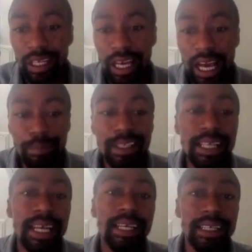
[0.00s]
I'm
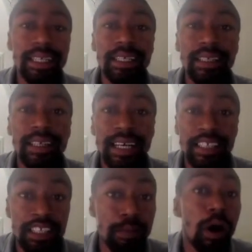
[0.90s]
saying this as a
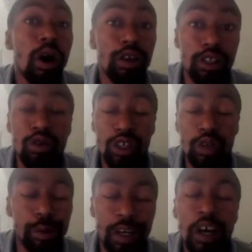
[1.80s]
small YouTuber
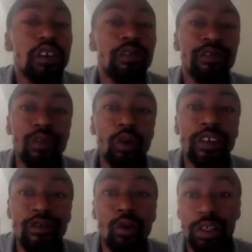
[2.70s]
with
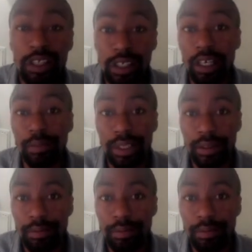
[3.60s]
144 subs.